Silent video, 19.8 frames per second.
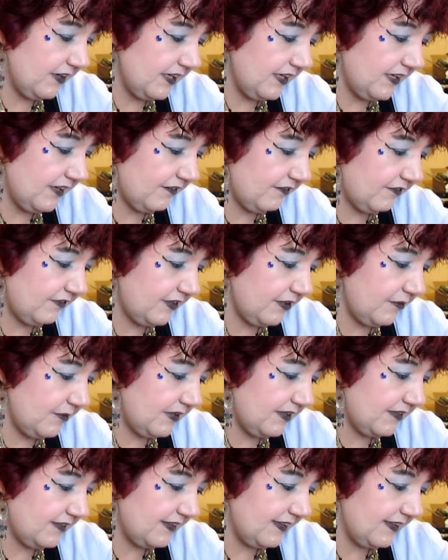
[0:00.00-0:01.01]
carefully,
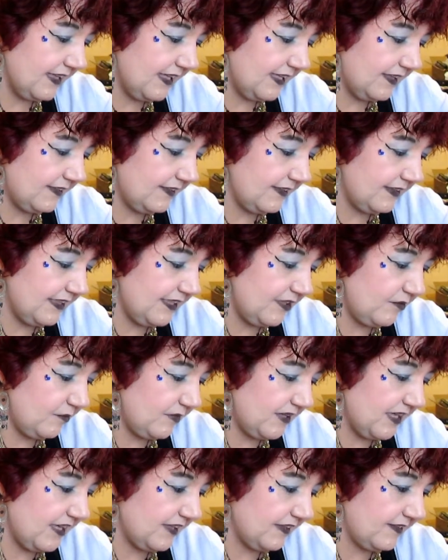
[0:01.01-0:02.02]
because I like to keep
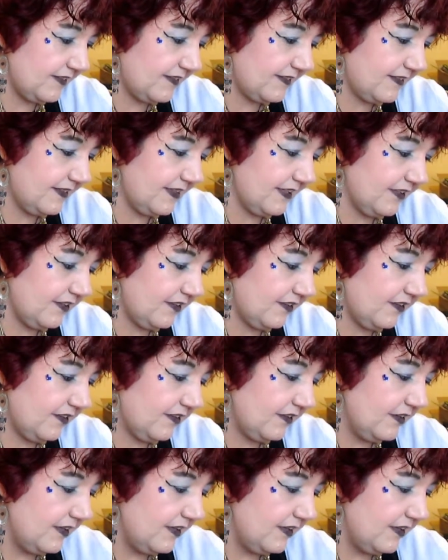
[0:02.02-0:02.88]
that sticker